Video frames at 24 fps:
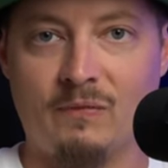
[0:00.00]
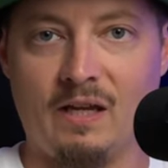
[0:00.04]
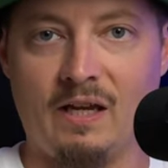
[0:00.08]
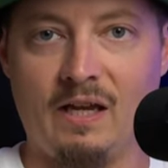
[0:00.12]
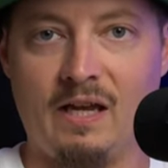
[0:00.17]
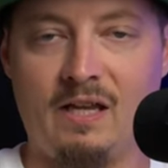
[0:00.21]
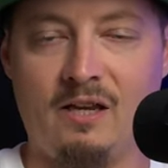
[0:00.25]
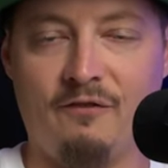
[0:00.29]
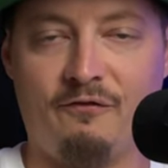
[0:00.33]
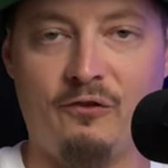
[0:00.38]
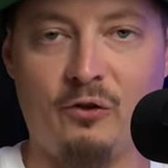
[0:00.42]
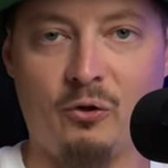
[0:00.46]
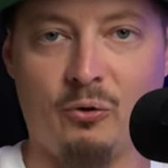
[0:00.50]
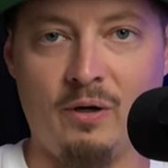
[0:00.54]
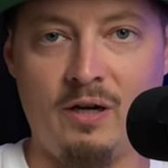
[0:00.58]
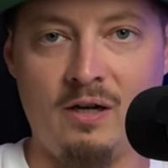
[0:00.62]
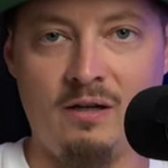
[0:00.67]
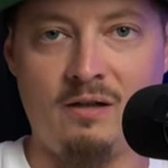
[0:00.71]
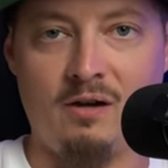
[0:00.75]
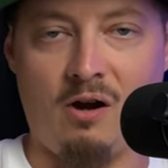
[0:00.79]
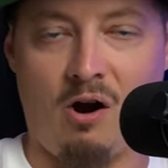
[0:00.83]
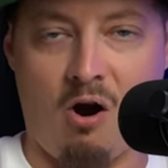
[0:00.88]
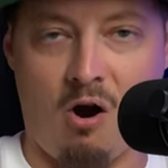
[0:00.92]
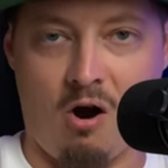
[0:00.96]
And if you're
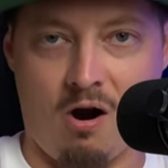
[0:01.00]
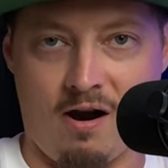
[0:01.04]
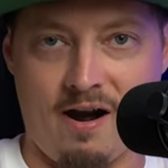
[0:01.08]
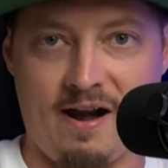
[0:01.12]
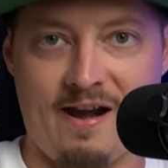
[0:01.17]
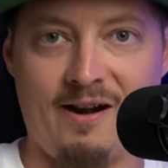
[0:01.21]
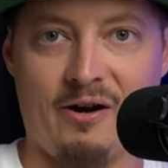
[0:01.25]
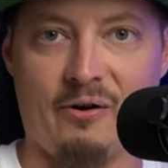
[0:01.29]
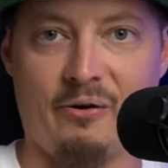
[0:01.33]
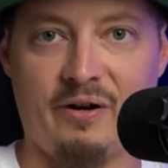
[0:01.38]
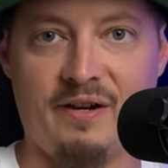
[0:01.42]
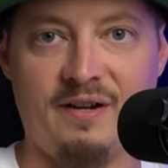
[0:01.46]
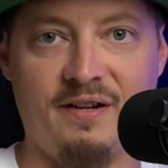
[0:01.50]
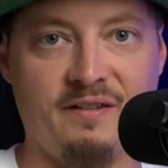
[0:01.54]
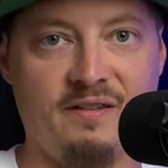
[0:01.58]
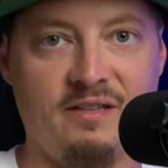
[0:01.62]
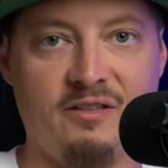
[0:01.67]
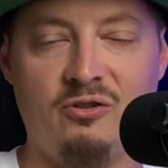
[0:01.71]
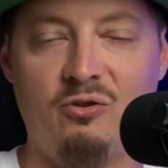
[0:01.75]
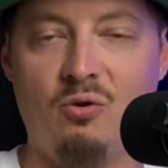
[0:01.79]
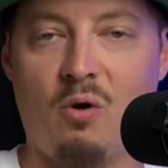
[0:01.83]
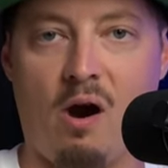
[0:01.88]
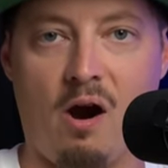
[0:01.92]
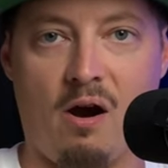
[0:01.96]
in our area,
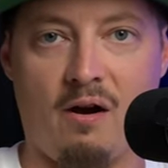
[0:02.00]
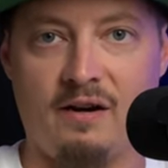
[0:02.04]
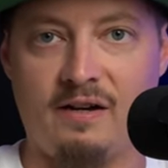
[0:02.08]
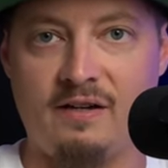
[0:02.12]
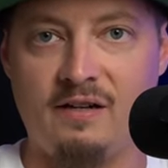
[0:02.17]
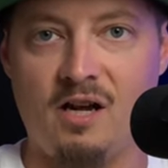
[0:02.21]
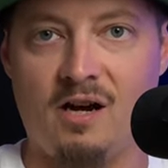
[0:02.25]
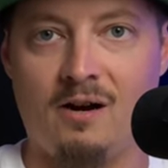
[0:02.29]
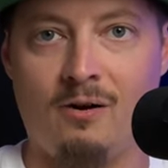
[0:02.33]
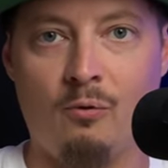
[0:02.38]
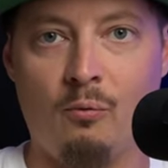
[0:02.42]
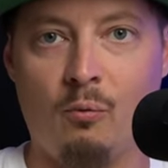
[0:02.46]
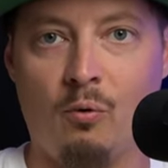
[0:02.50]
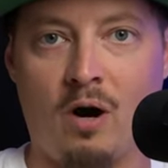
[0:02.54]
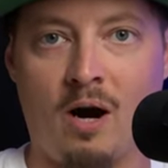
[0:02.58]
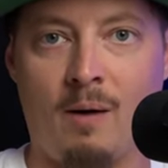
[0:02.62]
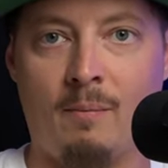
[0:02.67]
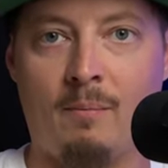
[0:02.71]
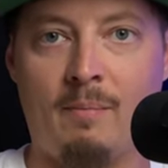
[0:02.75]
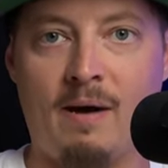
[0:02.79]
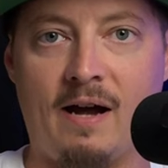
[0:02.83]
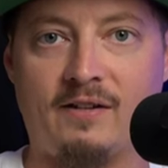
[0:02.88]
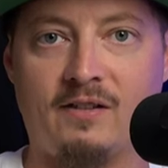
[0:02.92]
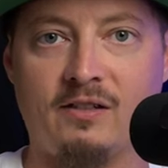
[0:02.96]
then you already know where I'm
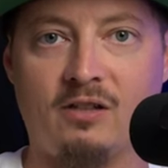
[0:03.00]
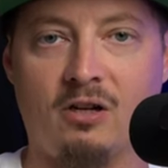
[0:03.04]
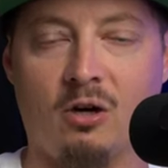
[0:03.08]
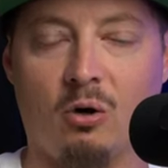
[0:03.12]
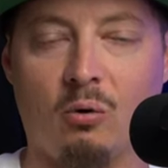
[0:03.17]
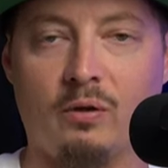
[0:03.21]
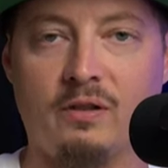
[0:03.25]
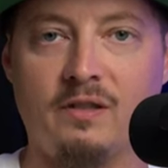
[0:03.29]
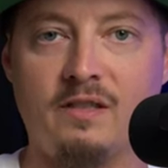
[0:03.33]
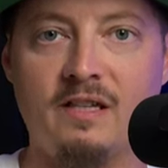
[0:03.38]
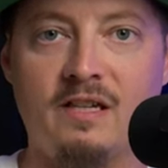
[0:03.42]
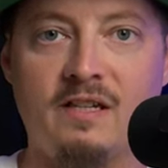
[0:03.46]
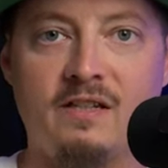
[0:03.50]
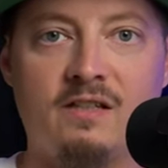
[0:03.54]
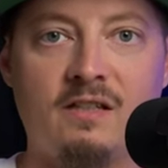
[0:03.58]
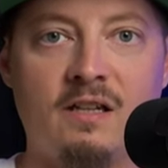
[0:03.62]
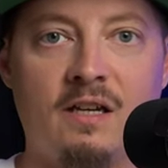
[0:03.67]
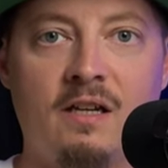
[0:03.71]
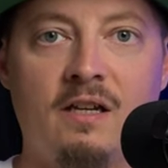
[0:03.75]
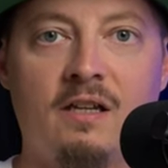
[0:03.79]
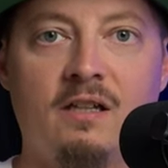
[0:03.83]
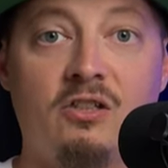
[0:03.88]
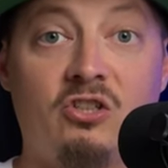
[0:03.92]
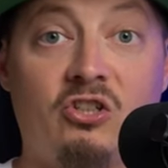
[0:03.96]
about to go with this.
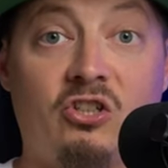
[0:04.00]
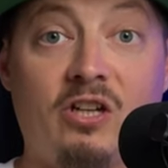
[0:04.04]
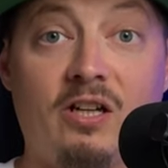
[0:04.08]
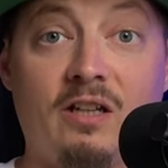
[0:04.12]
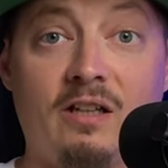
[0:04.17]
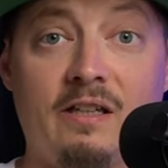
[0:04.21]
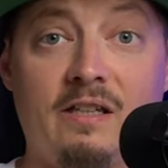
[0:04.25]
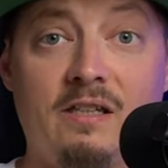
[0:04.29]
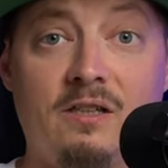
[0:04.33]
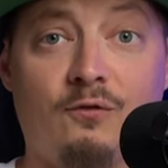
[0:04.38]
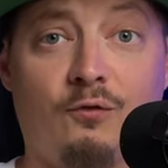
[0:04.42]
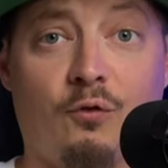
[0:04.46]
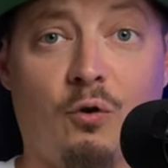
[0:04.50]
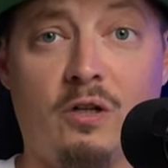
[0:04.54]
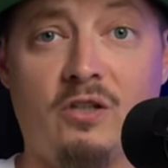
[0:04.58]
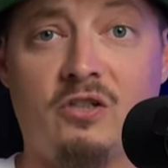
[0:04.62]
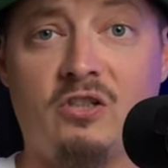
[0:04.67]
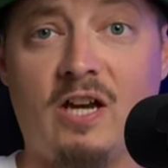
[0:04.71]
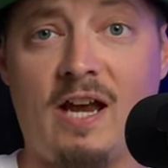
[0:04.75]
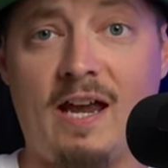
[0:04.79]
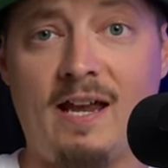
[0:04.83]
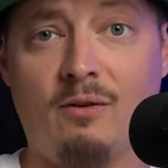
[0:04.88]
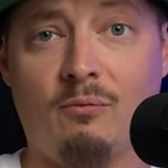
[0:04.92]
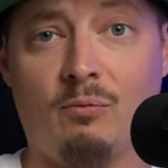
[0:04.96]
Chili's for a
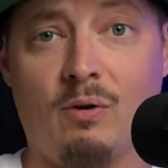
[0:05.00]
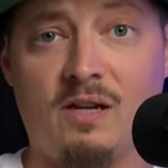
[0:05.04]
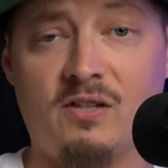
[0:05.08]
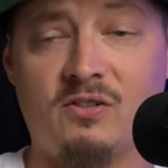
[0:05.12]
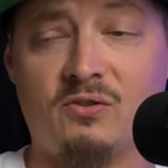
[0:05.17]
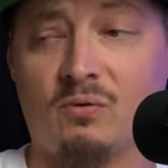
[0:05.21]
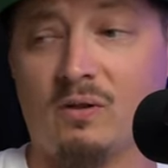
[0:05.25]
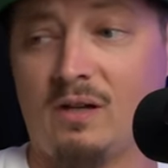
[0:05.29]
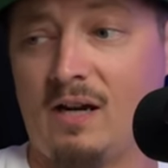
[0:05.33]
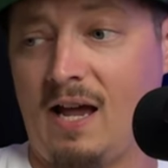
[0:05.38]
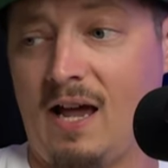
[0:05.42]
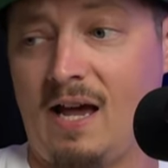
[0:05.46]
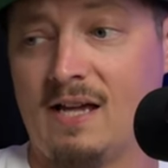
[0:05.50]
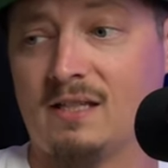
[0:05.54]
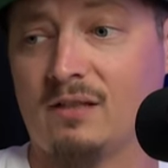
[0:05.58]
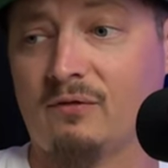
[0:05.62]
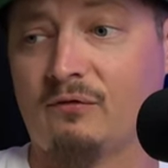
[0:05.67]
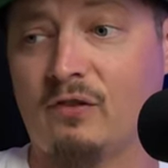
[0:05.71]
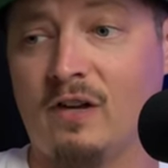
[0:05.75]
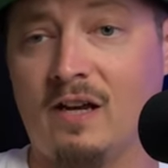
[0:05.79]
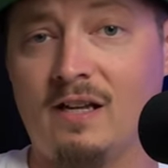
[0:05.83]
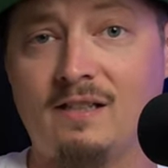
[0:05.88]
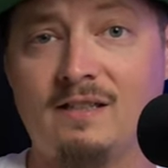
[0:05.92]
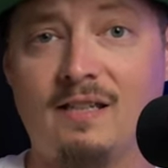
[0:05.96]
chain restaurant has a
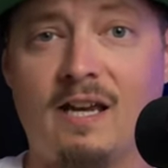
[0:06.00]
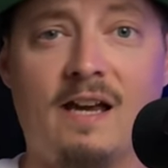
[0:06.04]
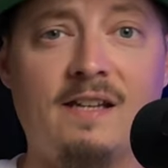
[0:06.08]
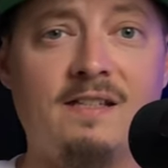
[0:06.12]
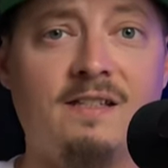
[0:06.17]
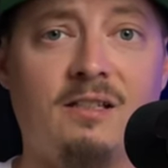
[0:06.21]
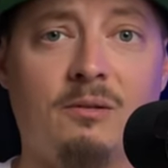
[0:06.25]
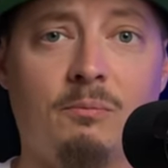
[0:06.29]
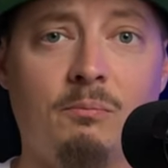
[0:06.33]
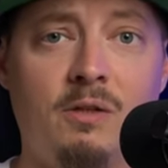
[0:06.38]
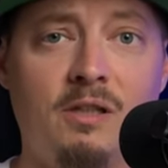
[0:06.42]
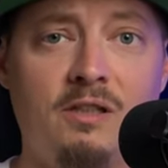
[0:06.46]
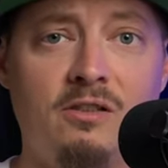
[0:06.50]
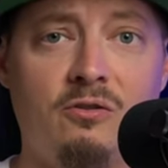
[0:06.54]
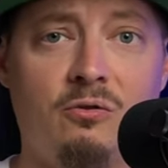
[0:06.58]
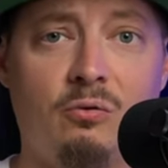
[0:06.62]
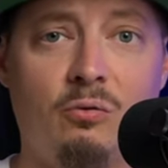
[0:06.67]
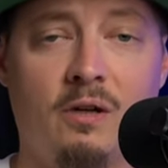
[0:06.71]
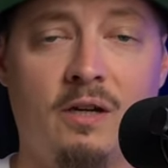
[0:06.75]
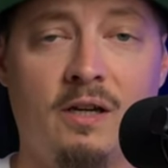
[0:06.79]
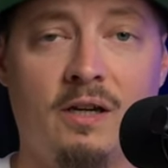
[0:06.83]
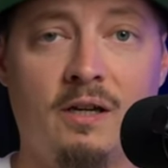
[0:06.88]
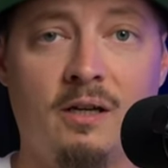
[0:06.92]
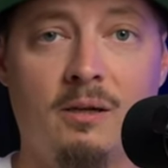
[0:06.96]
fantastic menu
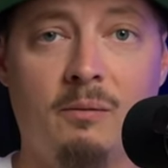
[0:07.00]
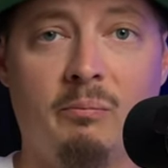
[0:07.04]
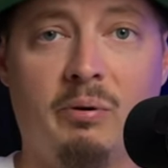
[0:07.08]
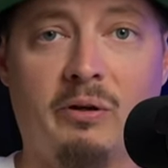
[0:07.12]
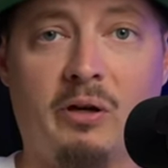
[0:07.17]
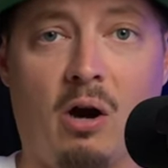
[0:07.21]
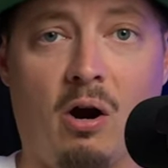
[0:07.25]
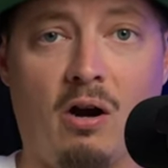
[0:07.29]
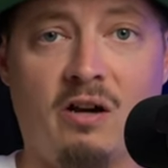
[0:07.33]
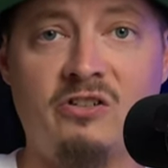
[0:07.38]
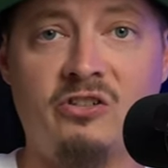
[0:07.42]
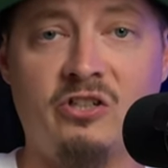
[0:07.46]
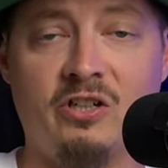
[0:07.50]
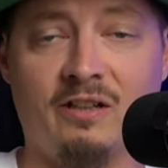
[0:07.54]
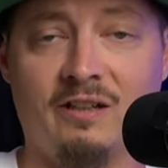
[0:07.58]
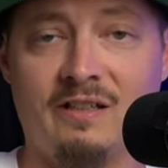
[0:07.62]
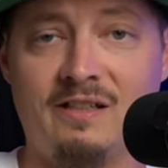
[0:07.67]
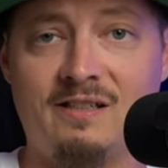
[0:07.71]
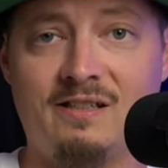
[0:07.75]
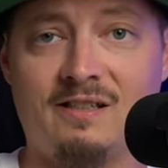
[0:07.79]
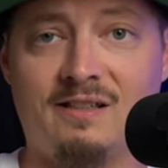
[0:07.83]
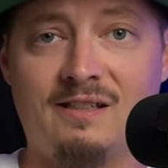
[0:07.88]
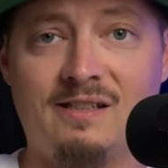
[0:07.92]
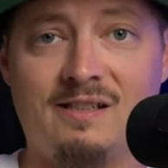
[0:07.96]
but our
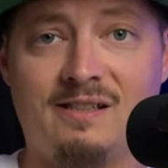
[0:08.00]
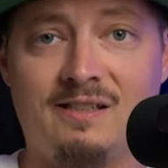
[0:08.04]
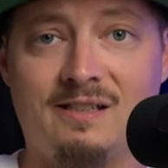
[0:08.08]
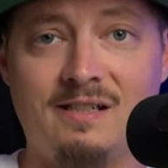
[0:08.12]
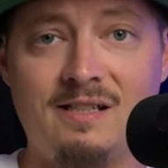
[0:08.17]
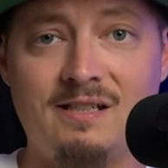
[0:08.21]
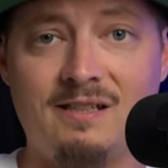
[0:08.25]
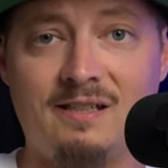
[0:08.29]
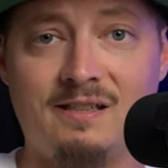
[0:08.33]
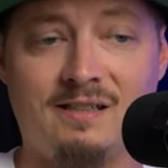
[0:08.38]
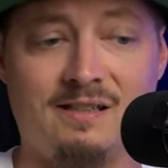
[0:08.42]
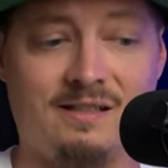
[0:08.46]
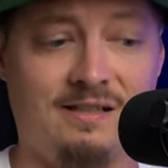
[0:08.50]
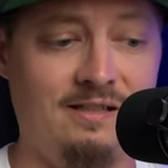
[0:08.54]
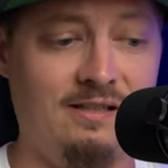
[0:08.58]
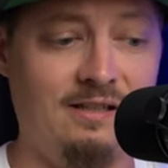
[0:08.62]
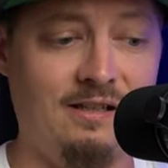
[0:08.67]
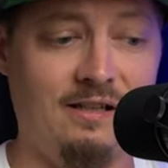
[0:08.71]
Chili's consistency